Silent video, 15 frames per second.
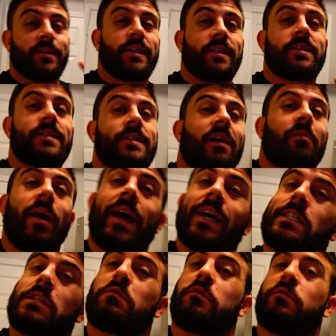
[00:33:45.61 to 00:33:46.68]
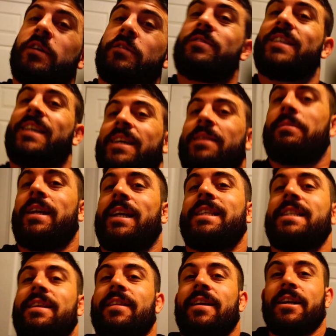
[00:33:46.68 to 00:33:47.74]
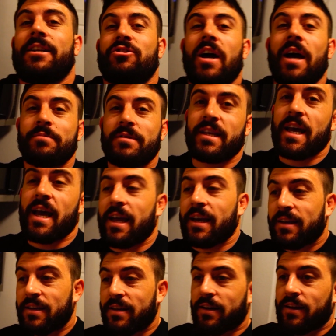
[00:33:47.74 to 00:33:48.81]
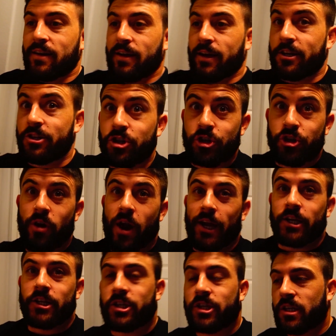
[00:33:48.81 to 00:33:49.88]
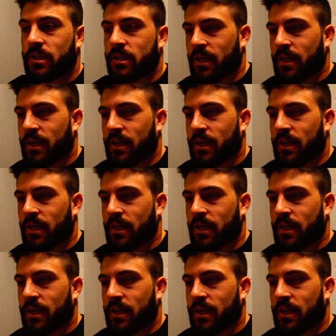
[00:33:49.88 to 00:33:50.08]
did the Stairmaster 15 minutes and then a drop set and stretched.